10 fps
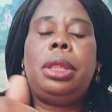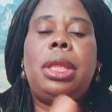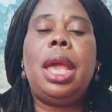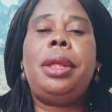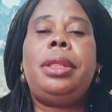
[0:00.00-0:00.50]

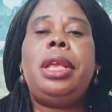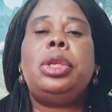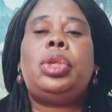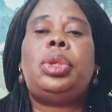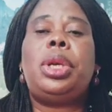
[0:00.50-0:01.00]
then
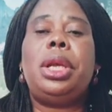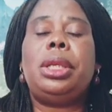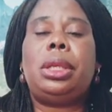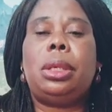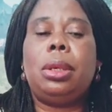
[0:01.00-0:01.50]
these
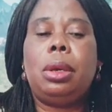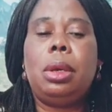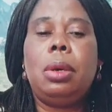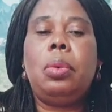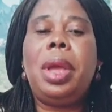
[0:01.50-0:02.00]
trees
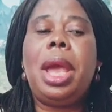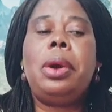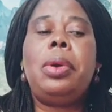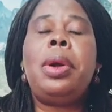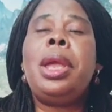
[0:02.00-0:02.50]
were
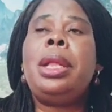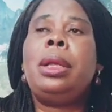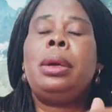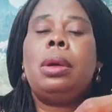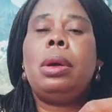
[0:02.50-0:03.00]

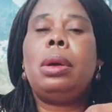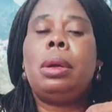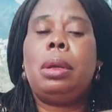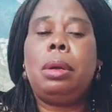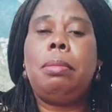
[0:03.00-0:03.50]
growing
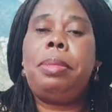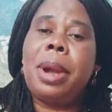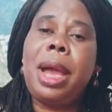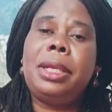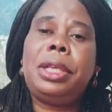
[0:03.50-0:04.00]

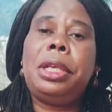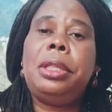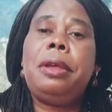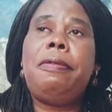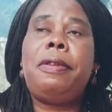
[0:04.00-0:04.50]
branch
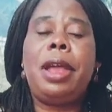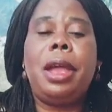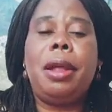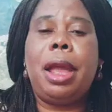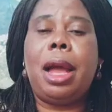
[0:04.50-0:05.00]
in different
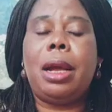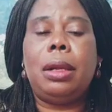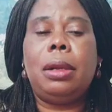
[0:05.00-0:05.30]
area.